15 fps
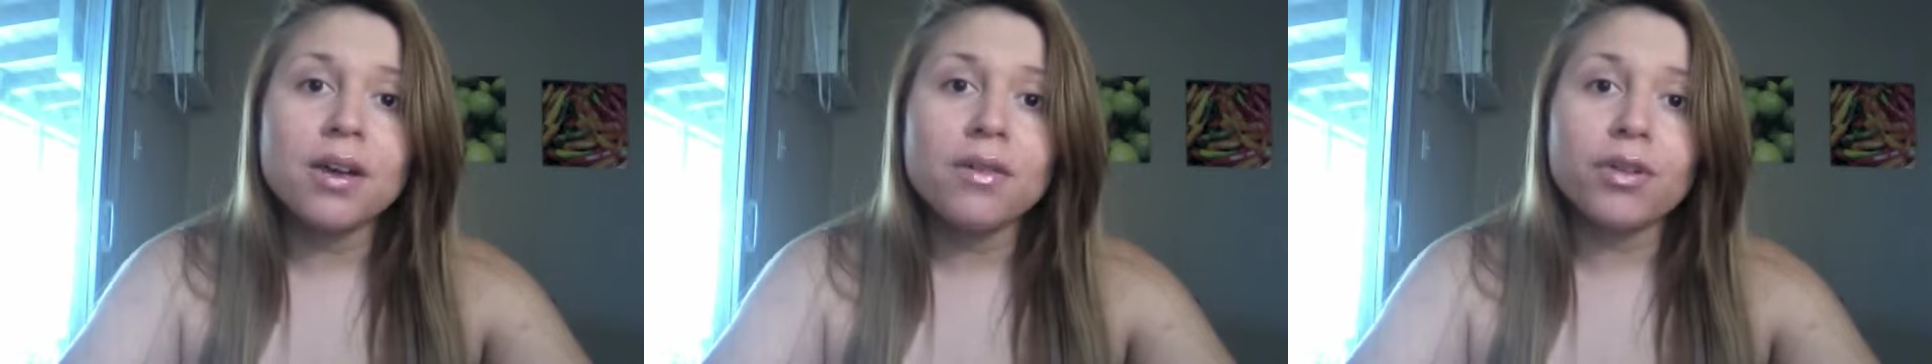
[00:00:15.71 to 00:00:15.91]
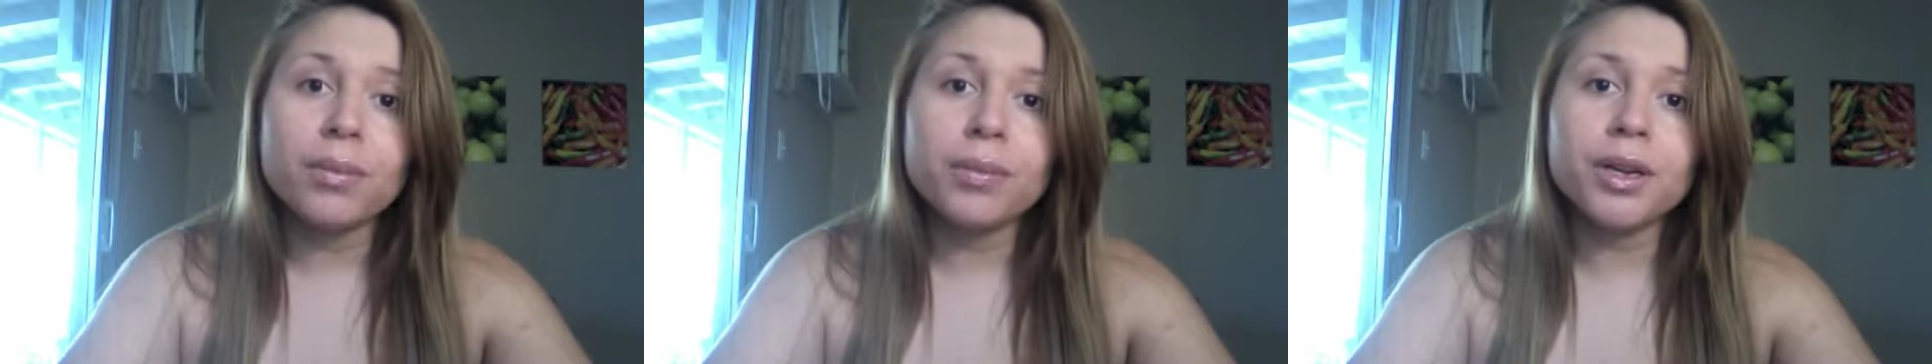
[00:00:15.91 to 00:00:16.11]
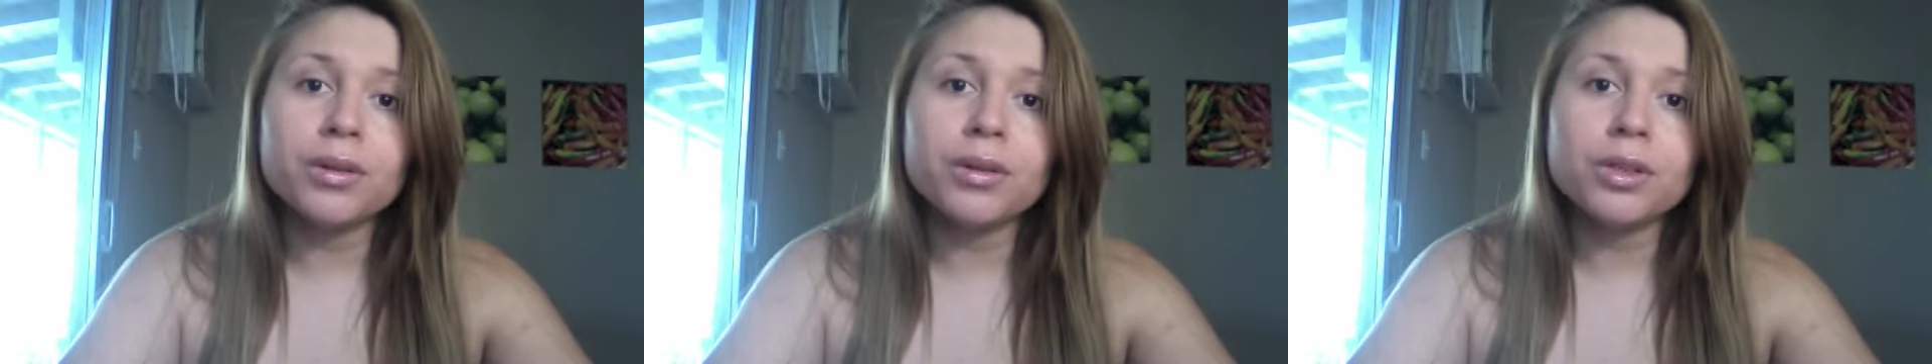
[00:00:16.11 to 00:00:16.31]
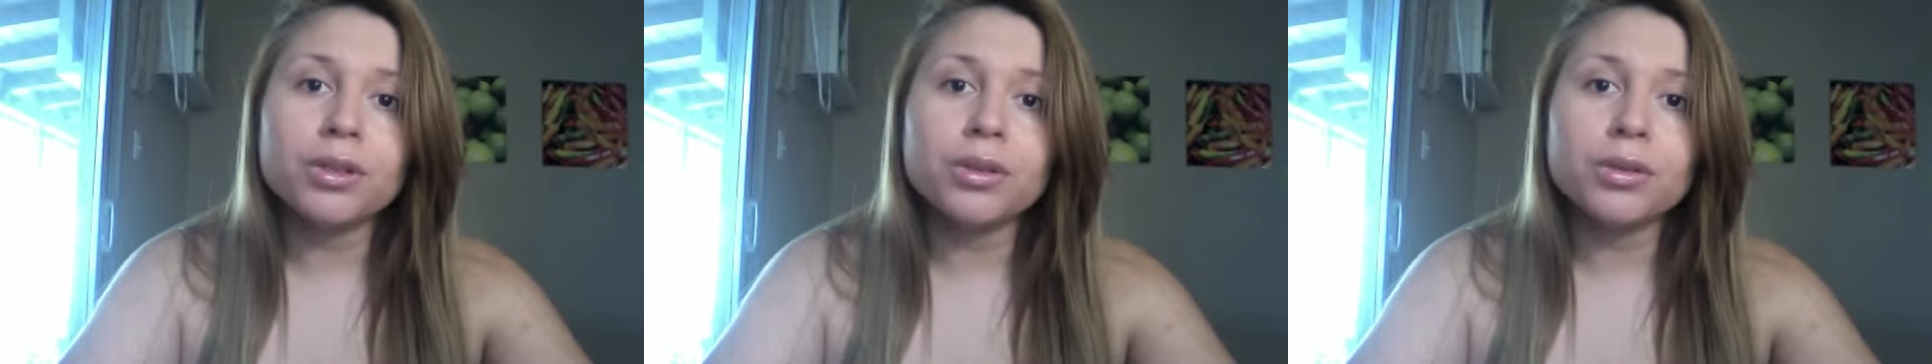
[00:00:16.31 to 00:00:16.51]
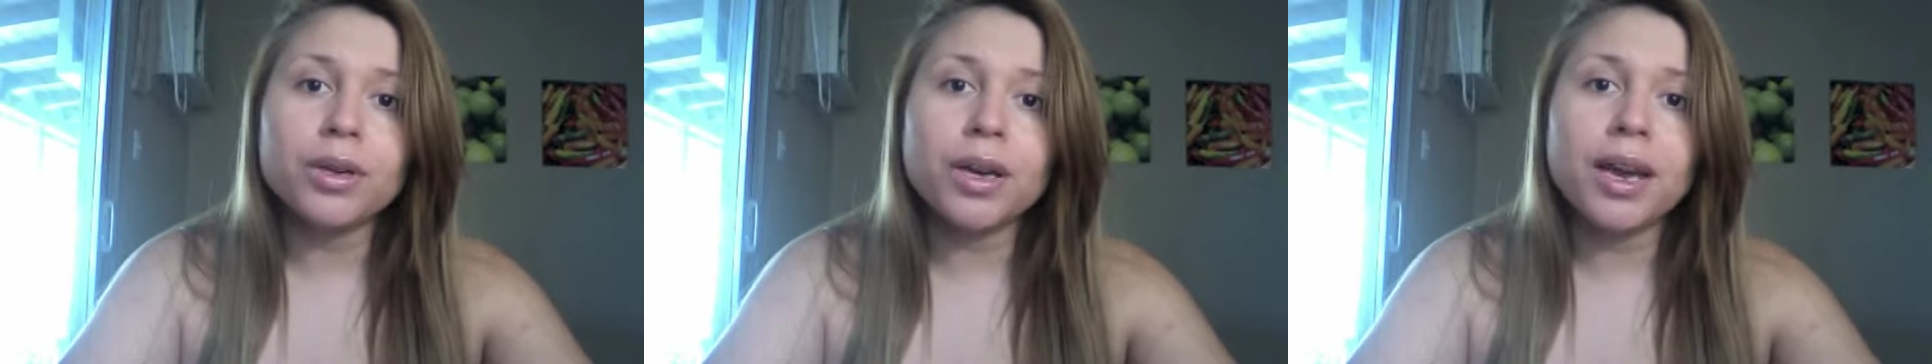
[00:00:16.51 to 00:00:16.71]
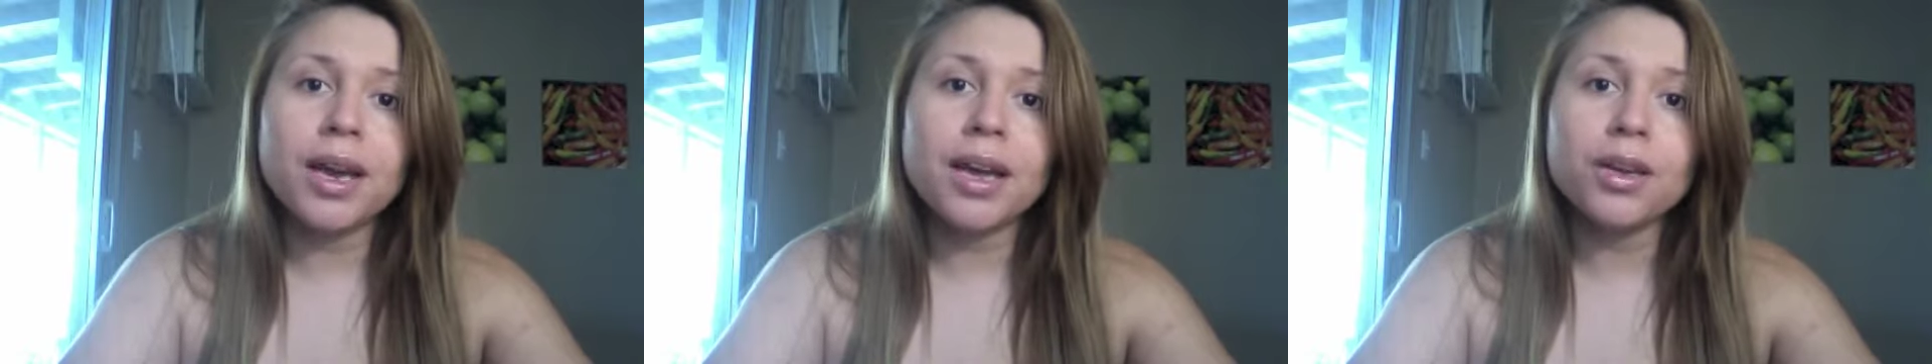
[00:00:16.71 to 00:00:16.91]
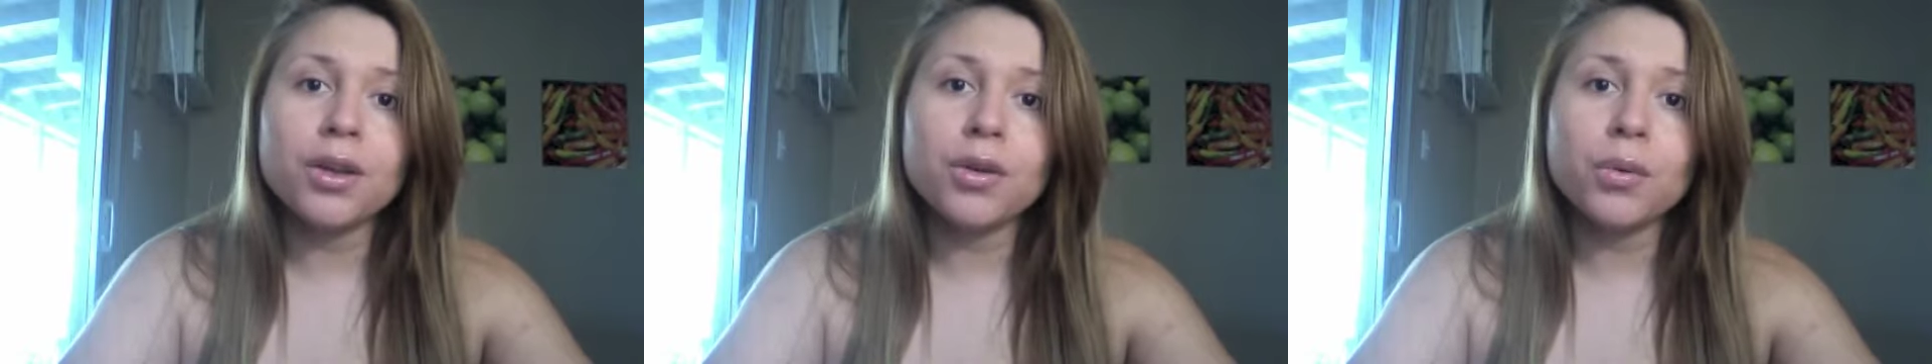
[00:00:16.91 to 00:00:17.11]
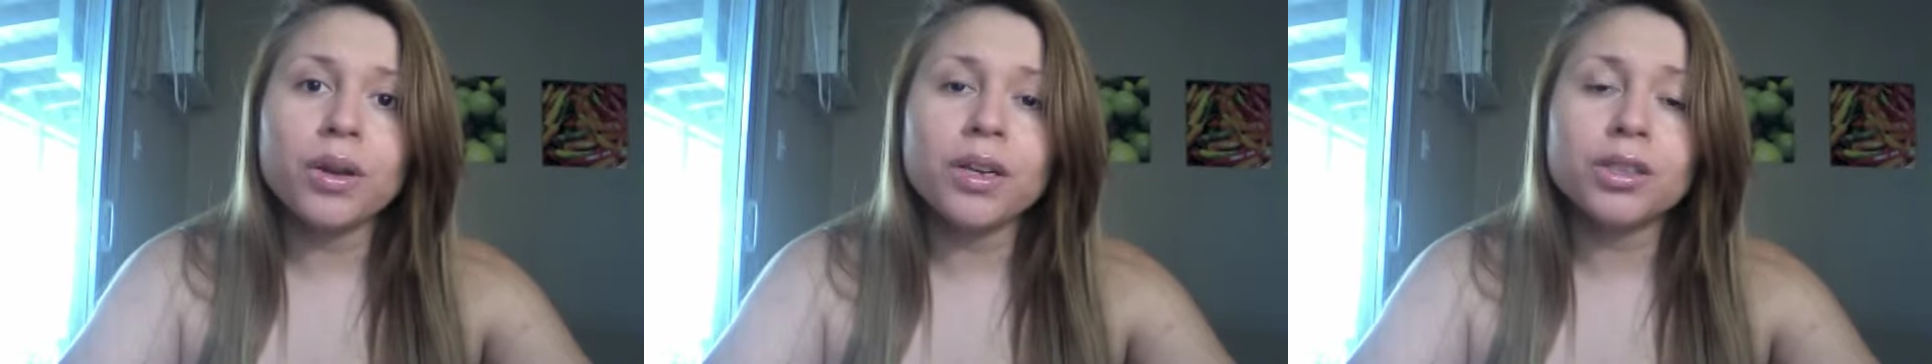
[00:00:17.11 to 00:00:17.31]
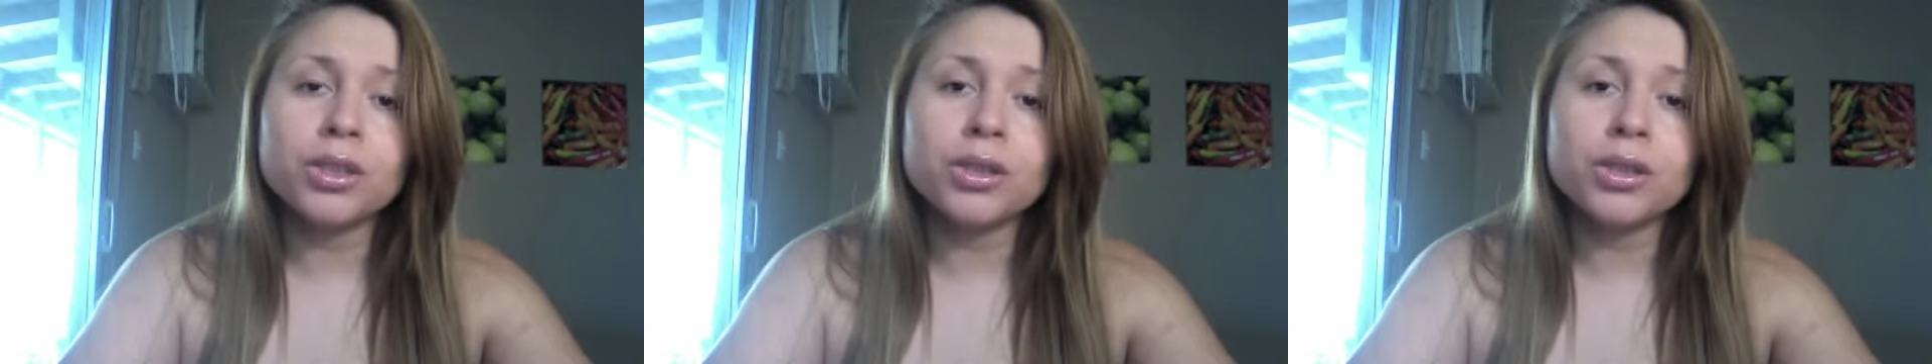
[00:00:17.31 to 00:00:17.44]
for me to do and you want